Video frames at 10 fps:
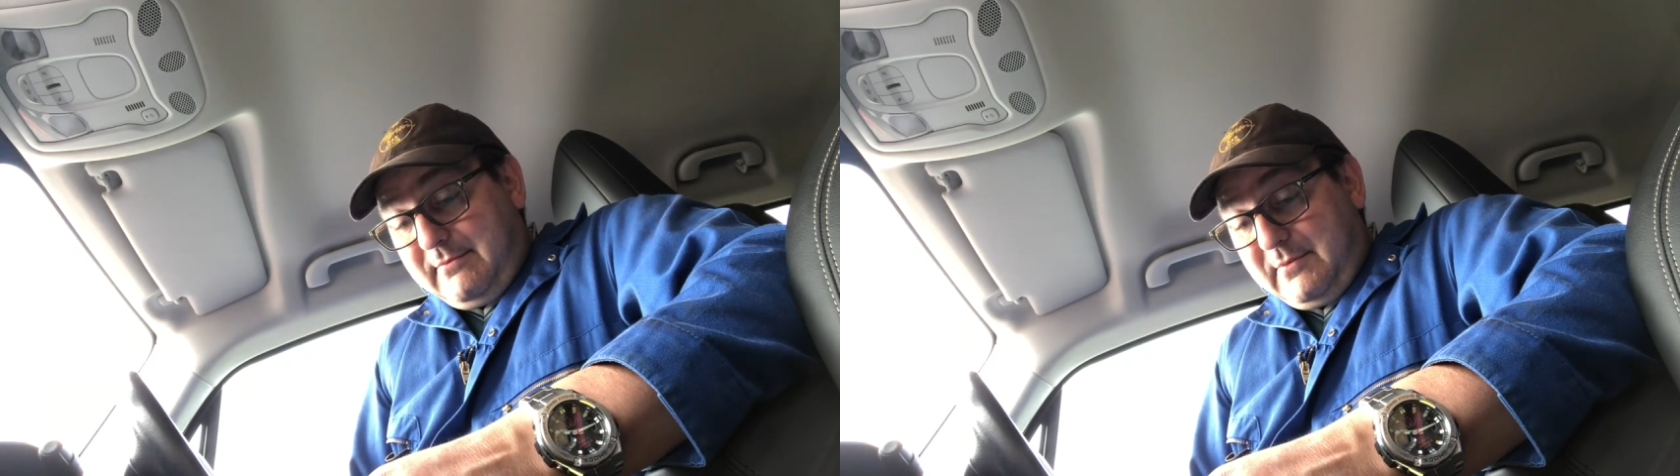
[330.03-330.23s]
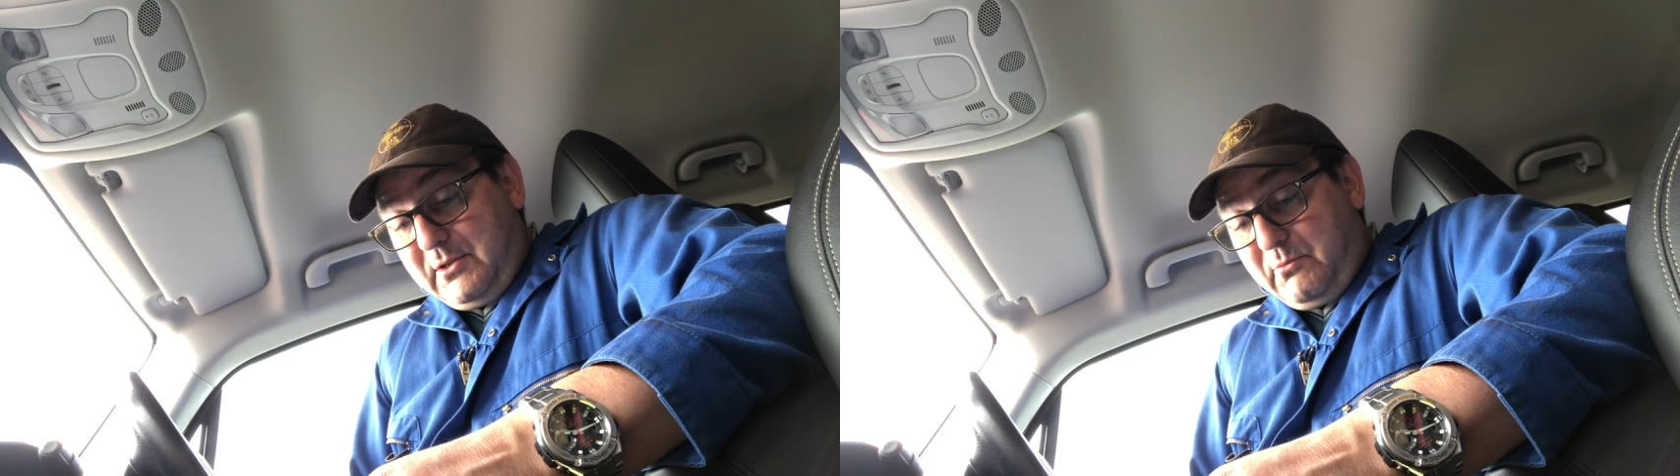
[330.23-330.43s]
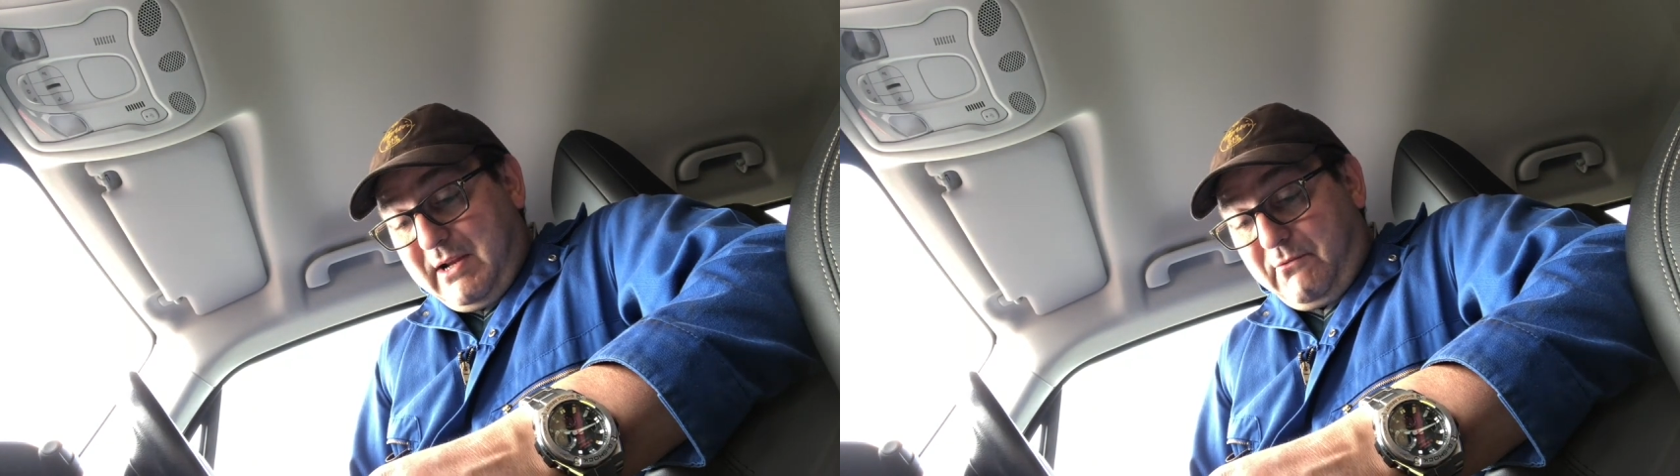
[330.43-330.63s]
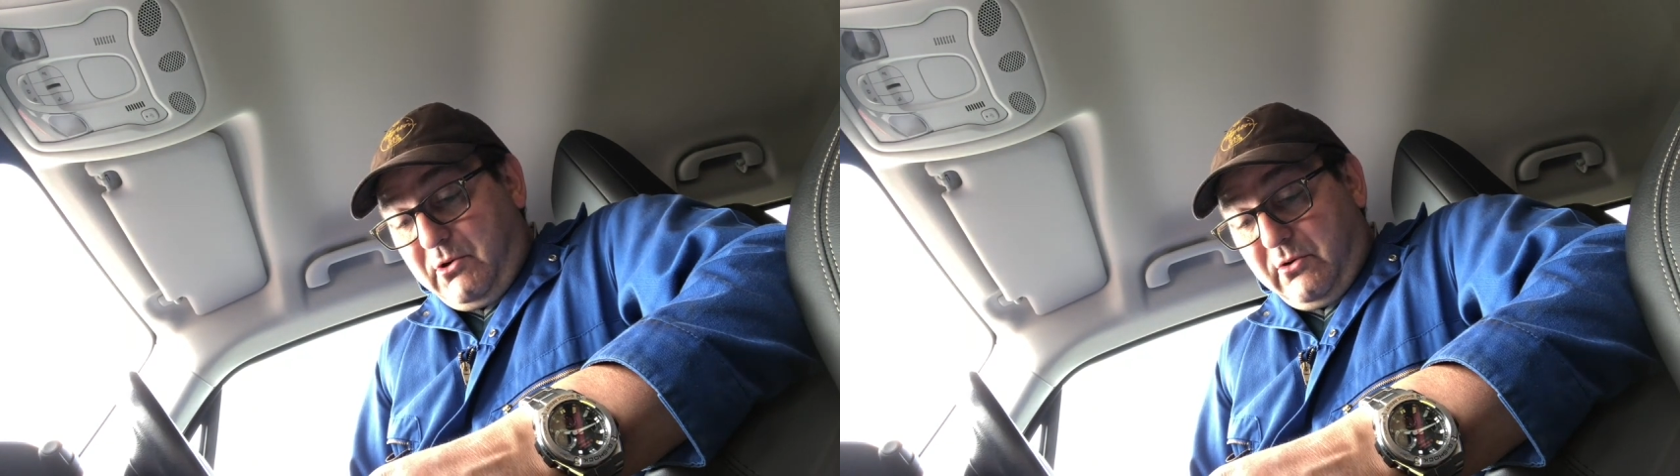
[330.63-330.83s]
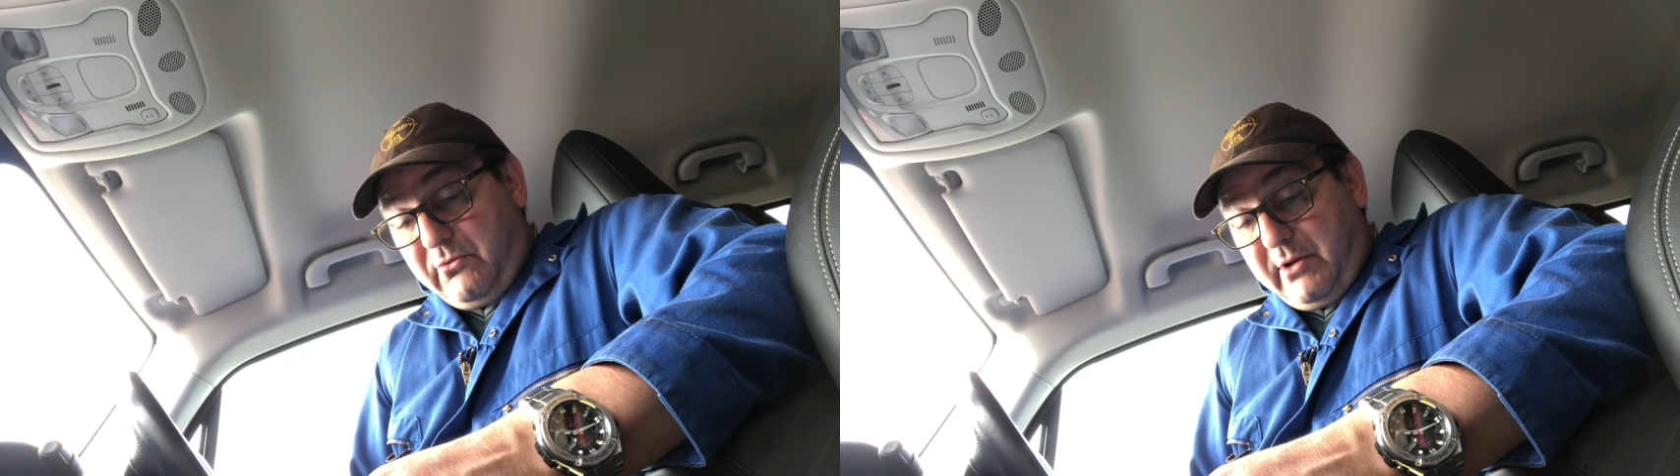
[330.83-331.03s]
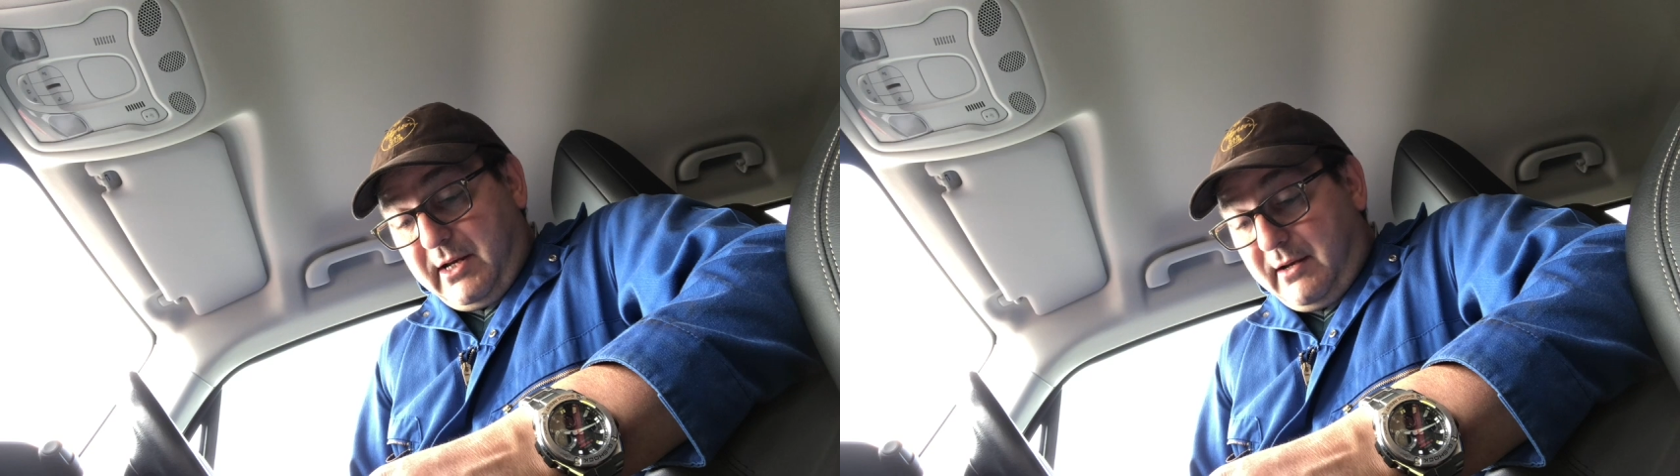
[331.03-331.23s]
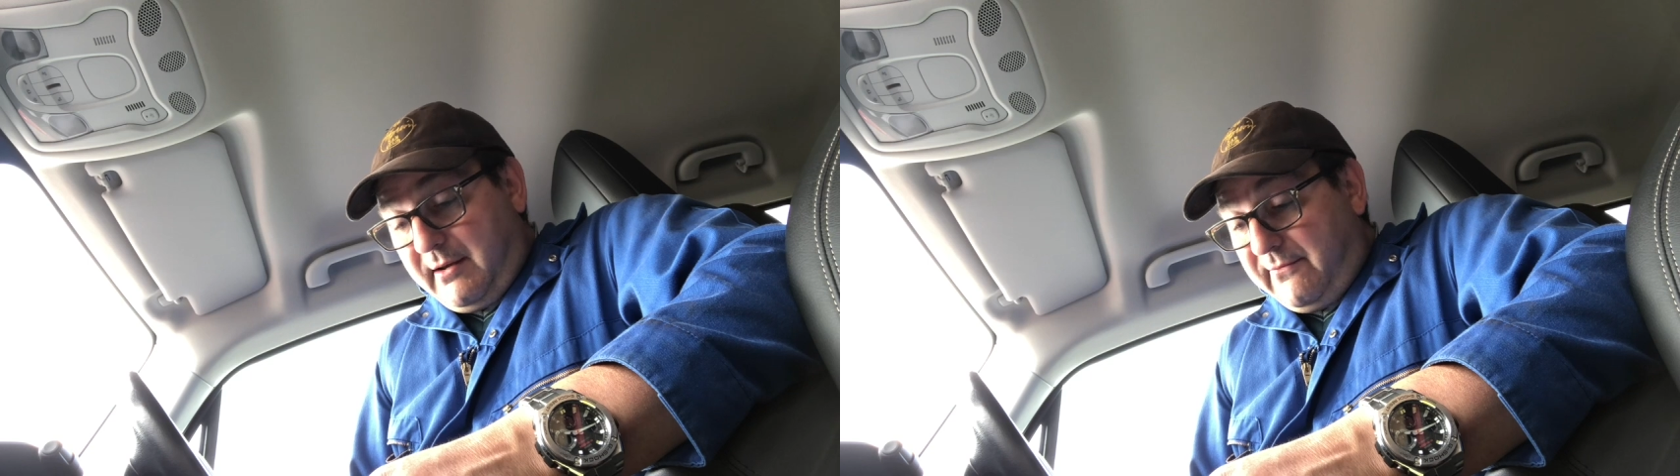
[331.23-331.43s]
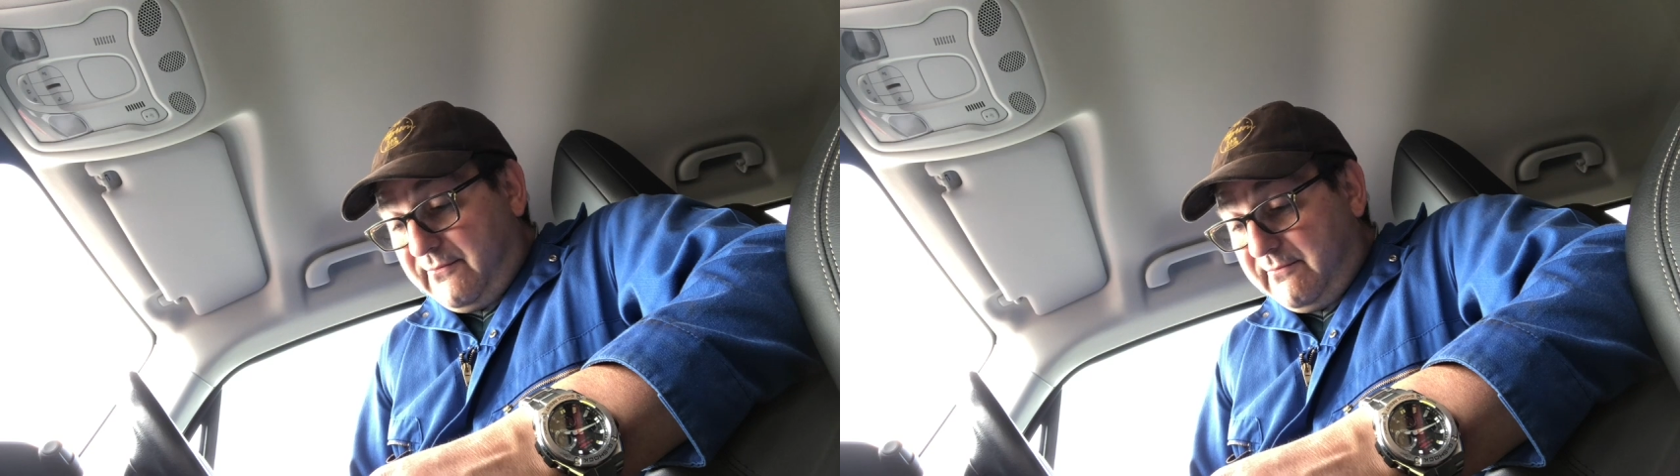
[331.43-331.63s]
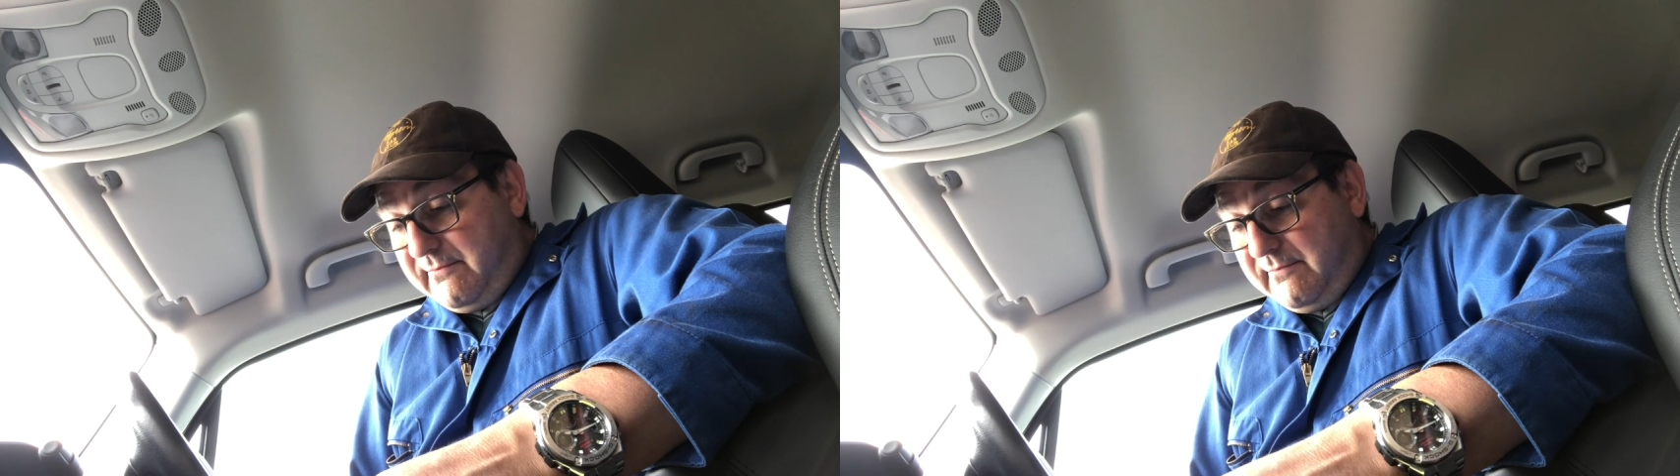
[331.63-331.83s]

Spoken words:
as we haven't got a rear diff